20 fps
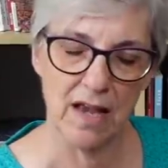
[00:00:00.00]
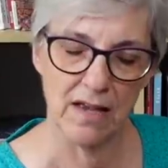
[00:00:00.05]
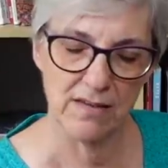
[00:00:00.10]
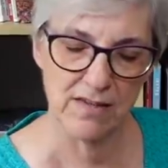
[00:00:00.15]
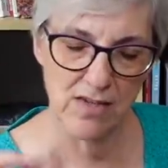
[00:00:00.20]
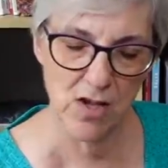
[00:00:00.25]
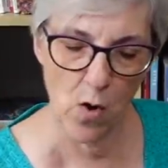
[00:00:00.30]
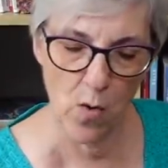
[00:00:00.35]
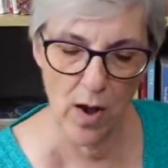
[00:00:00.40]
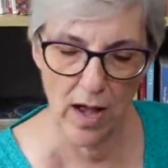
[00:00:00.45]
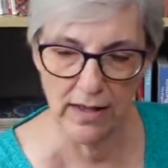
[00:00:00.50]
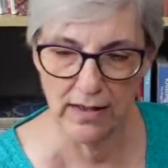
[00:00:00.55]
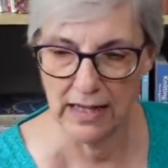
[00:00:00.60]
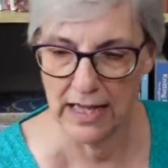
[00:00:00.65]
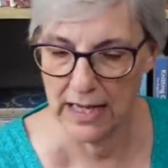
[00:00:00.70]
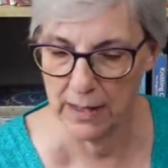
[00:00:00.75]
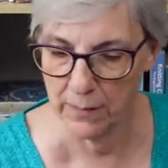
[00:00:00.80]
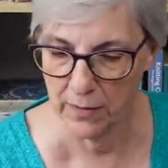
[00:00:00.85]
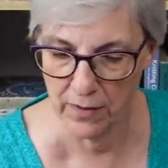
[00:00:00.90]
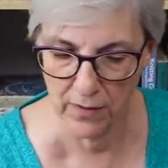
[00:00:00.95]
sew-on
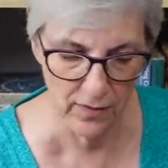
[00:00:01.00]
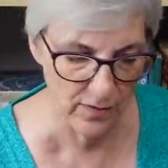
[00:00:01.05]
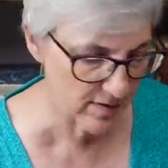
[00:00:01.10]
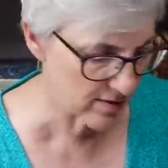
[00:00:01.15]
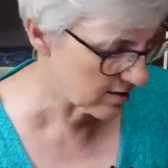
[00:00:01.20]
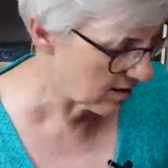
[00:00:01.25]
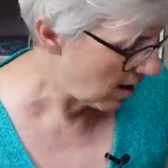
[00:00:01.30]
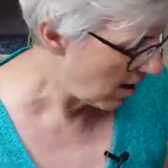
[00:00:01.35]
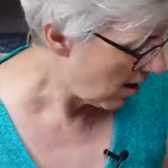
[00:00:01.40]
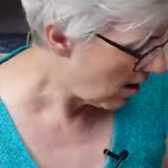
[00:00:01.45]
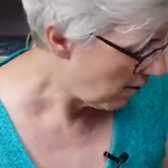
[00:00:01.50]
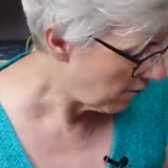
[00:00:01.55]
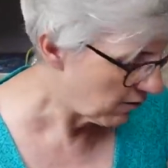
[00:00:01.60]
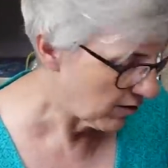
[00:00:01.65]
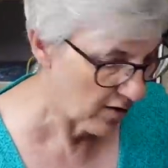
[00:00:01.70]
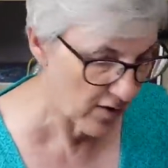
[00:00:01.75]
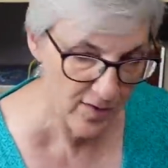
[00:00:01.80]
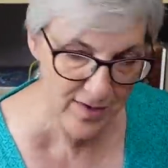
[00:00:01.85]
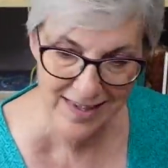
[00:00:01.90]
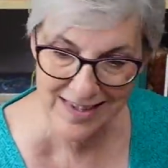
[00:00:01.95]
labels
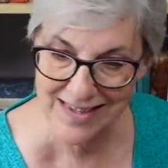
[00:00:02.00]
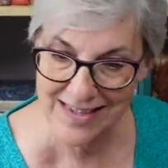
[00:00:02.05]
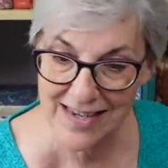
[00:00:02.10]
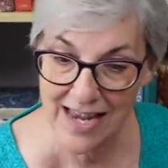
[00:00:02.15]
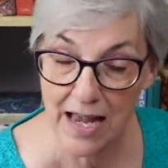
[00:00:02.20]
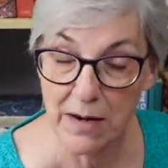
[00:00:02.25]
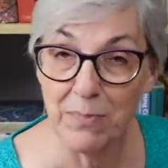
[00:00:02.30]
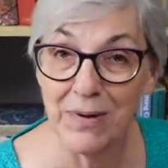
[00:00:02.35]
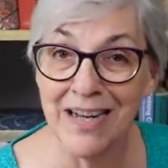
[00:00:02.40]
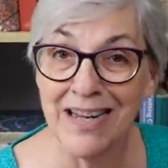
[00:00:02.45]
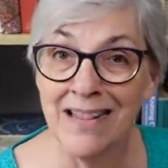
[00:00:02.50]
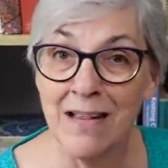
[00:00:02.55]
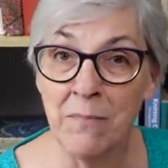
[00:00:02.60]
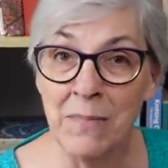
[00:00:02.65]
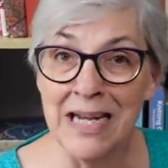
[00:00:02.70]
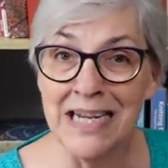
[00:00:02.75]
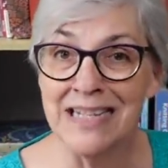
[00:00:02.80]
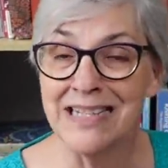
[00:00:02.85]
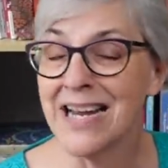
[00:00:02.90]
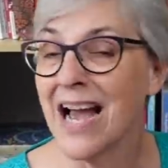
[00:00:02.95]
for those instead. But in the
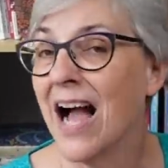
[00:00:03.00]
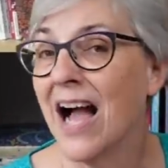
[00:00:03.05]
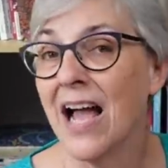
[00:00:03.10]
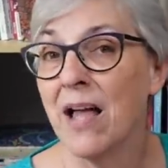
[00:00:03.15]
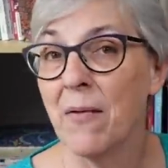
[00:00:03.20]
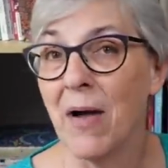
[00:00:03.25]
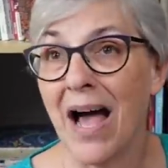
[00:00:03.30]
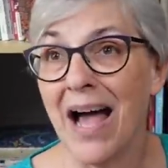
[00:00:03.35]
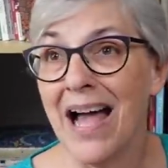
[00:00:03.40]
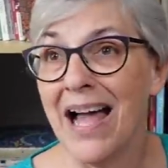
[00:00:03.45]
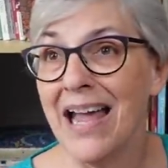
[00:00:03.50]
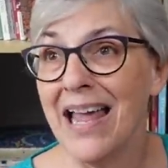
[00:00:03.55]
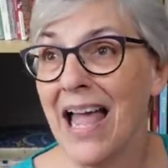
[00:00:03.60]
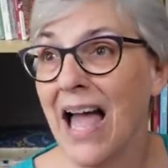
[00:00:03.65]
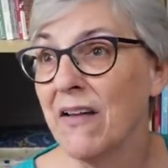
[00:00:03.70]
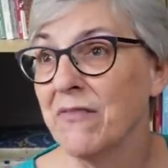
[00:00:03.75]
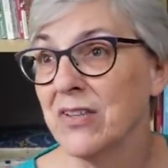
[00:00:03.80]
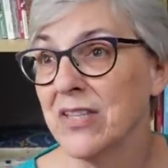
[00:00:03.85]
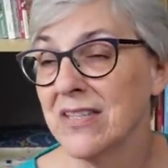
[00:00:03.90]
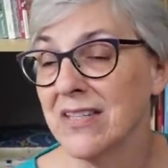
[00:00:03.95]
meantime, I
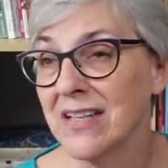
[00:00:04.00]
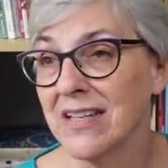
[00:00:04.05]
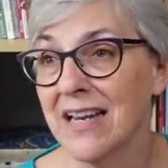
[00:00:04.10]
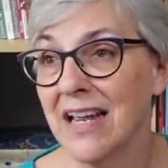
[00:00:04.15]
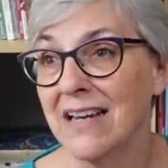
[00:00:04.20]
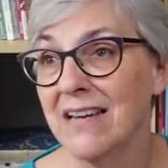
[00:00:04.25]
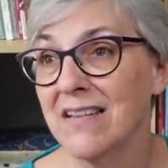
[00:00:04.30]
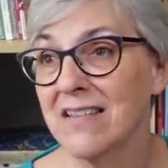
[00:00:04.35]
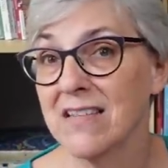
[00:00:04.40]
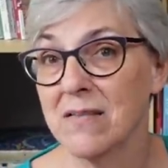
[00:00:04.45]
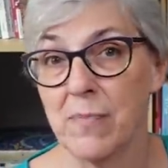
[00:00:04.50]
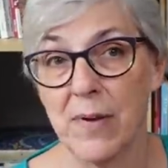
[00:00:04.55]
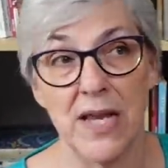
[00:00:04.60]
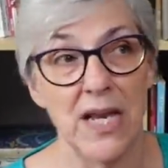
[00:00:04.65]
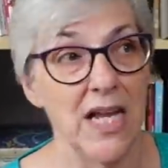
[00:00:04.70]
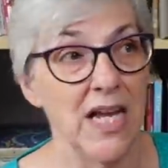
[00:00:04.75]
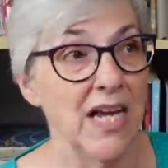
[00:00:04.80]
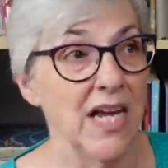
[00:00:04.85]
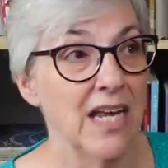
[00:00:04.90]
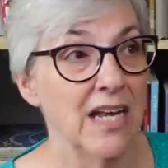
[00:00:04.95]
haven't done any
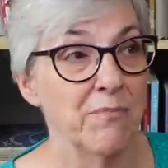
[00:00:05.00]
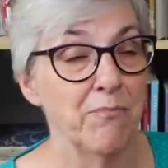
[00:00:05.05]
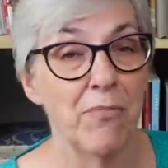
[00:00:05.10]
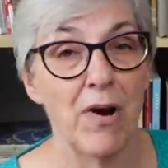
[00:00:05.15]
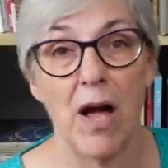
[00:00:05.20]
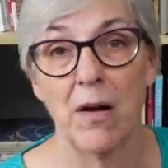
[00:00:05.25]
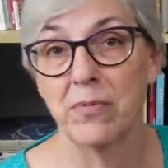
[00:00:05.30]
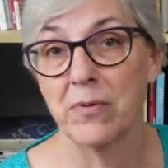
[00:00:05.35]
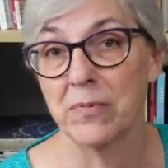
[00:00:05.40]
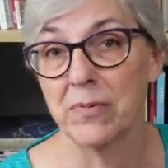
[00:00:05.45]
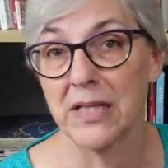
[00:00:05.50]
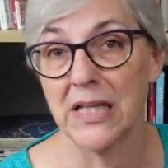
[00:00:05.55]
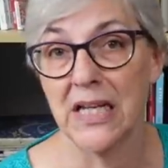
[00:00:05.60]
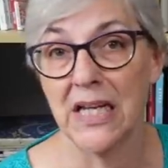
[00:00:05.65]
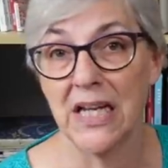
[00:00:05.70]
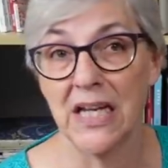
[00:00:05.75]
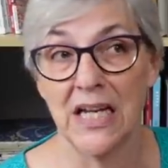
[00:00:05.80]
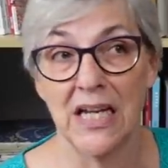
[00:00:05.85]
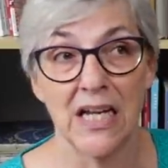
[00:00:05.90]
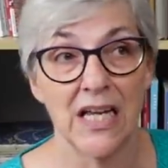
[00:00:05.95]
spinning in
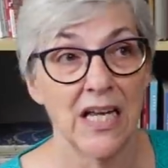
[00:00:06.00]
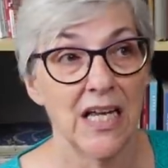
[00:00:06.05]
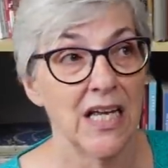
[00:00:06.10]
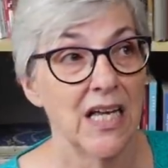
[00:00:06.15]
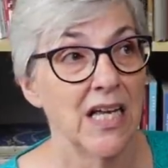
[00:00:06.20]
probably